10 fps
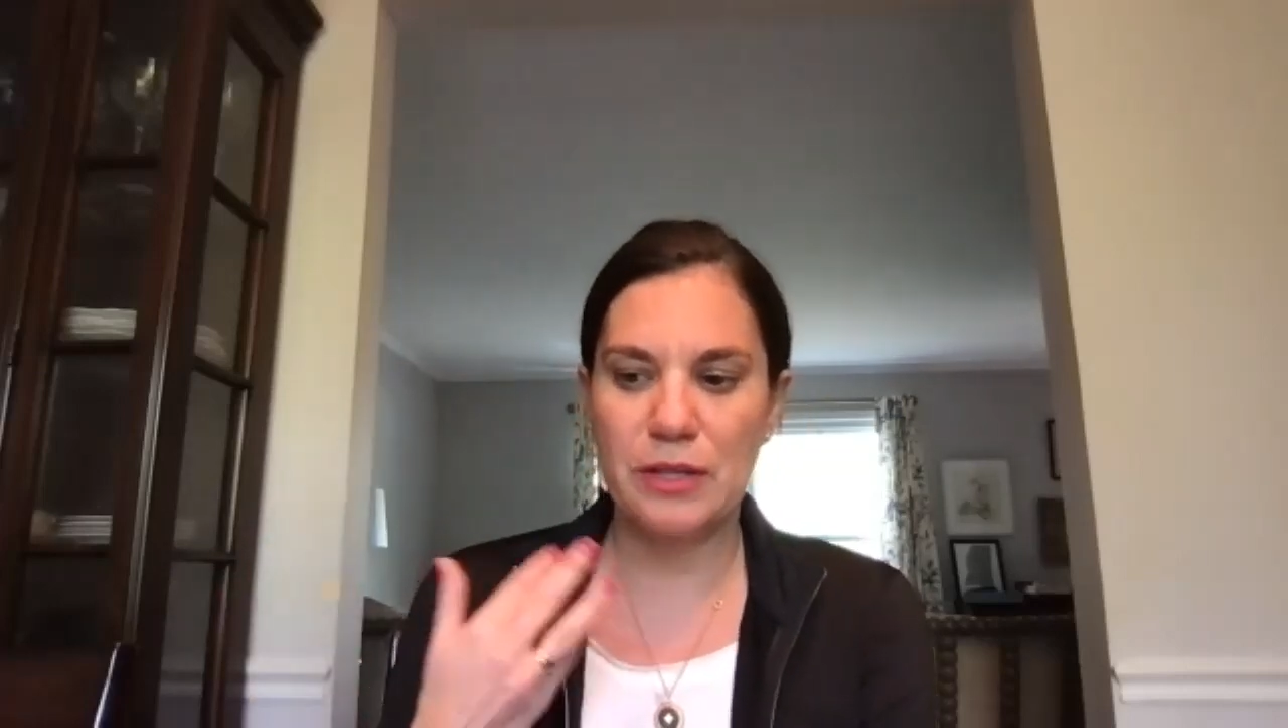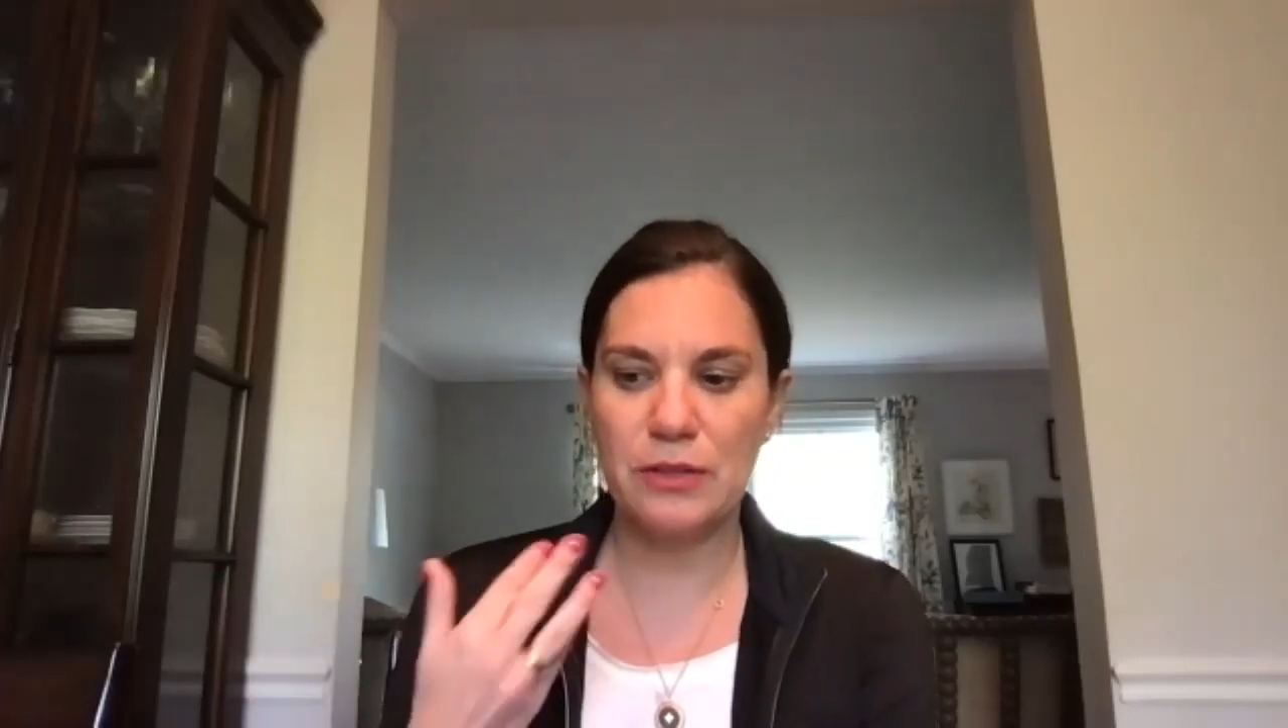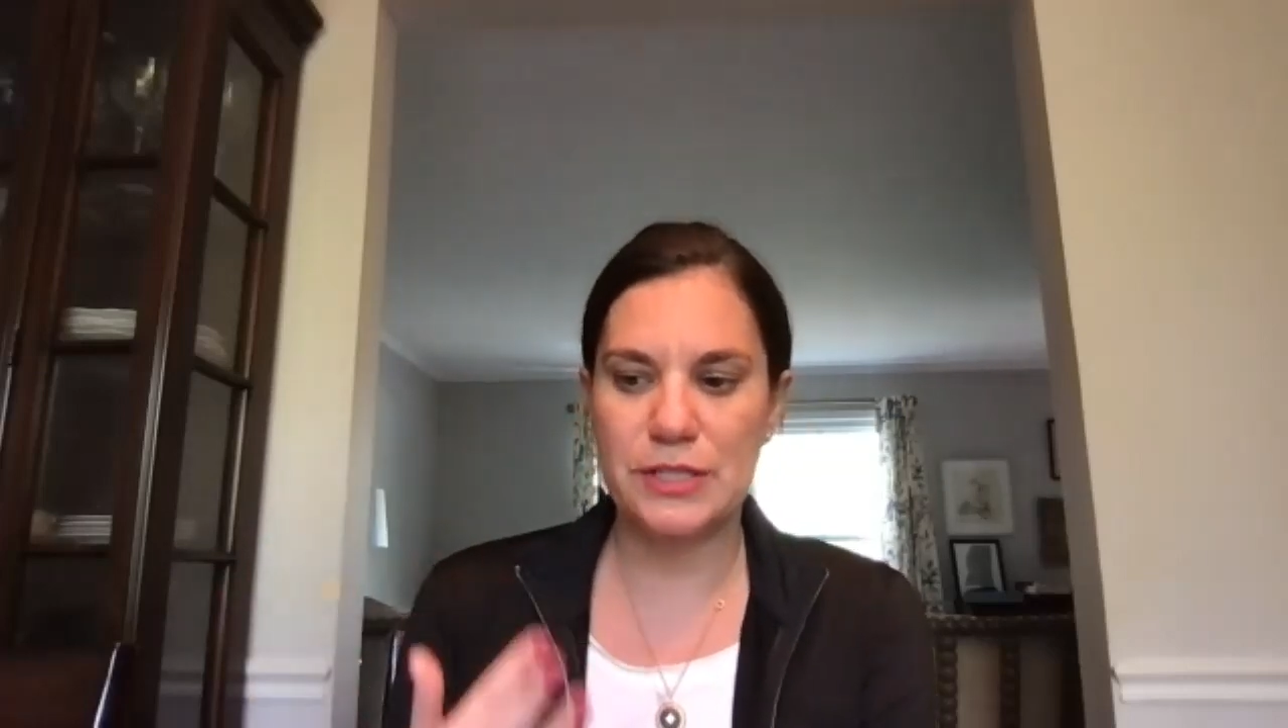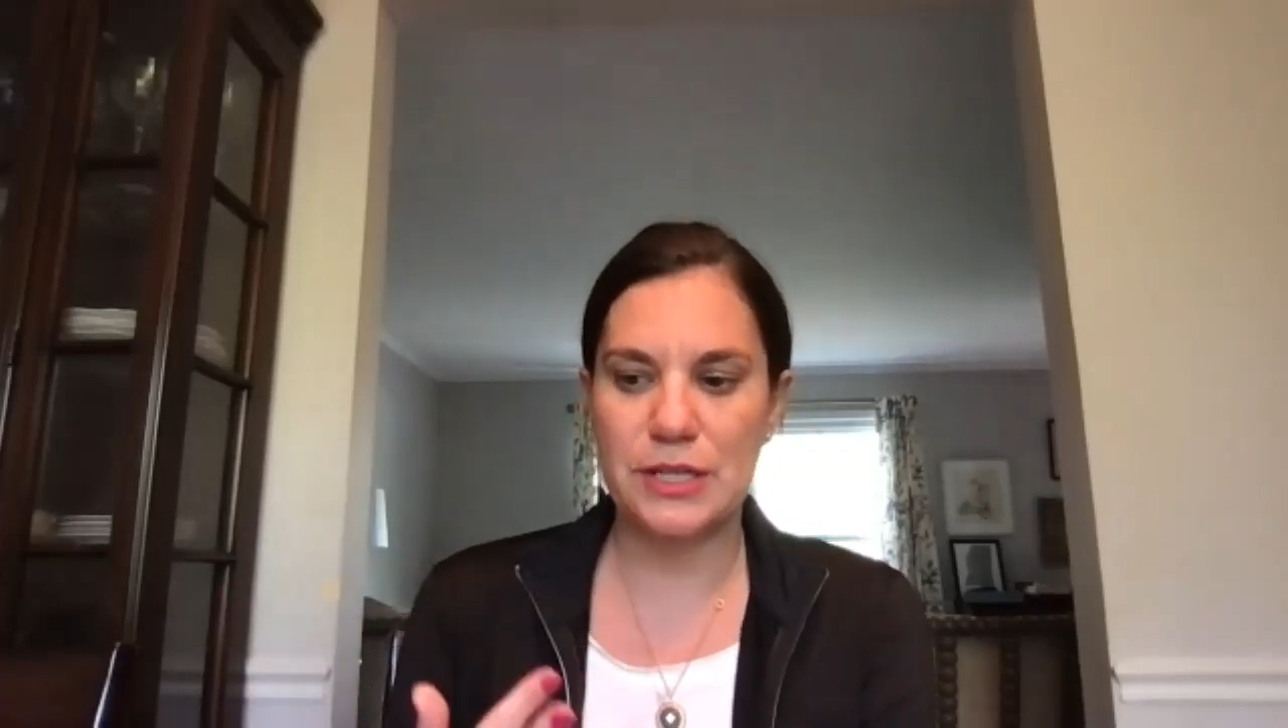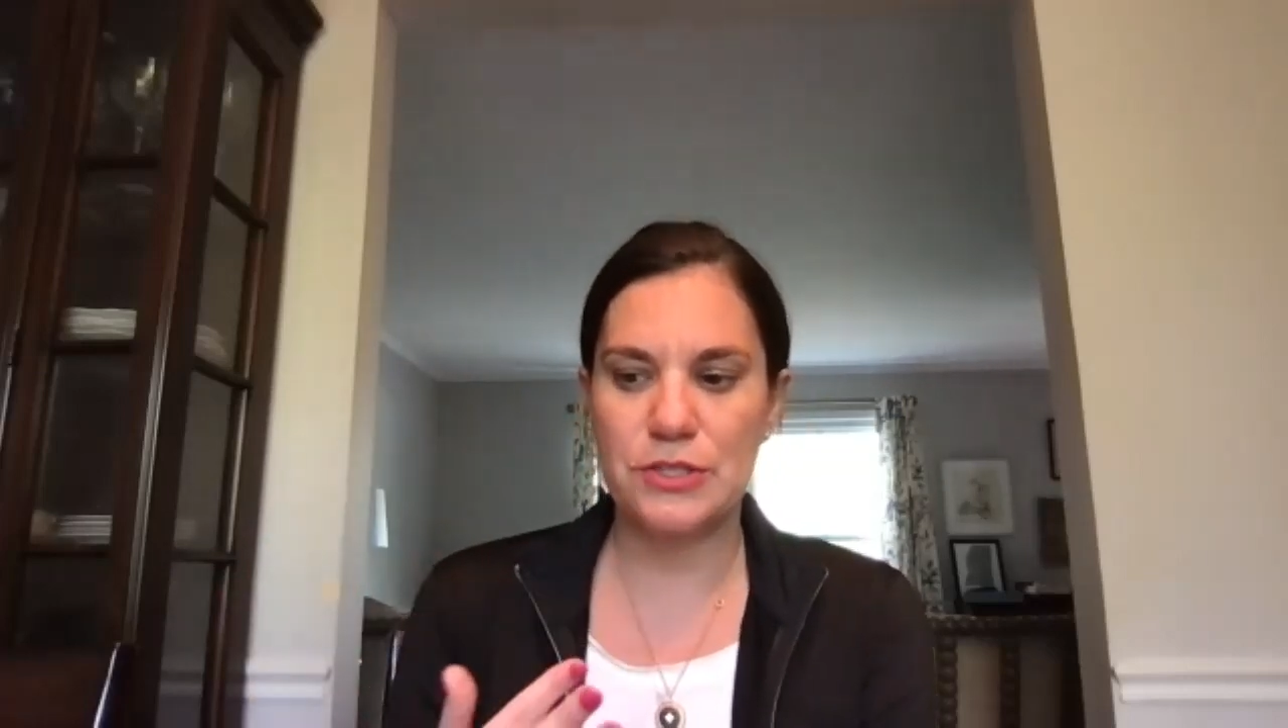we
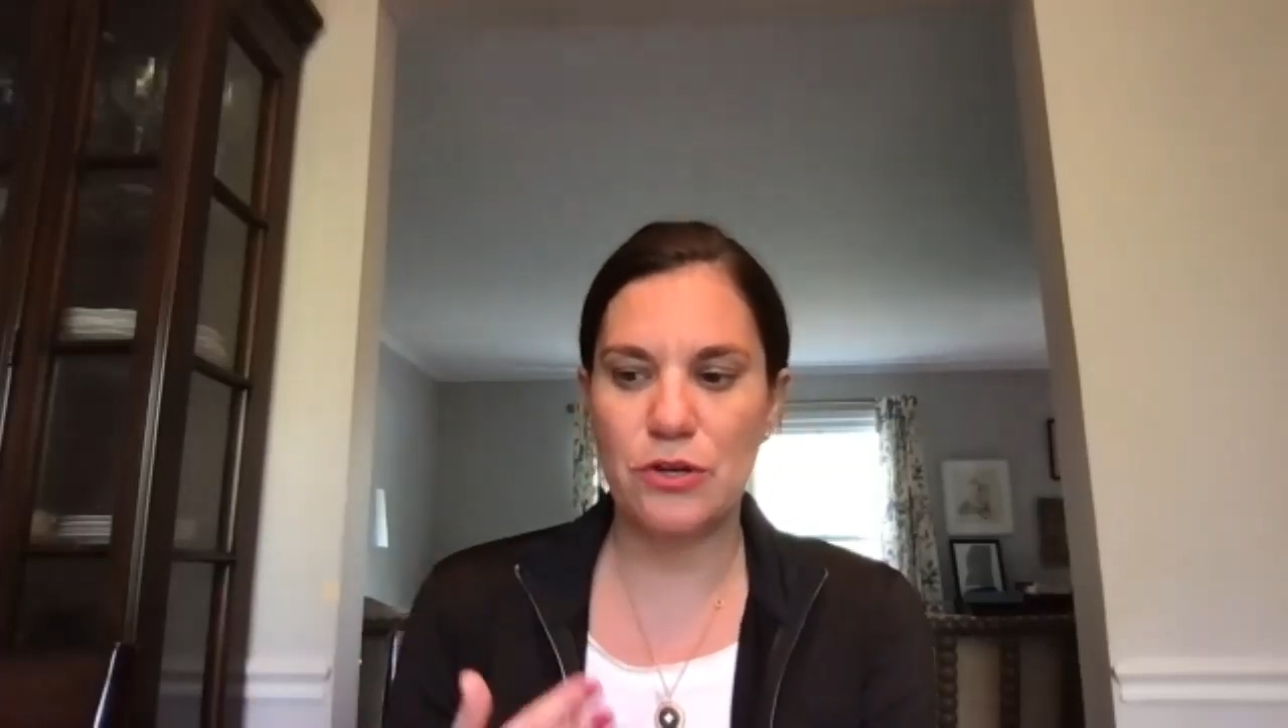looked at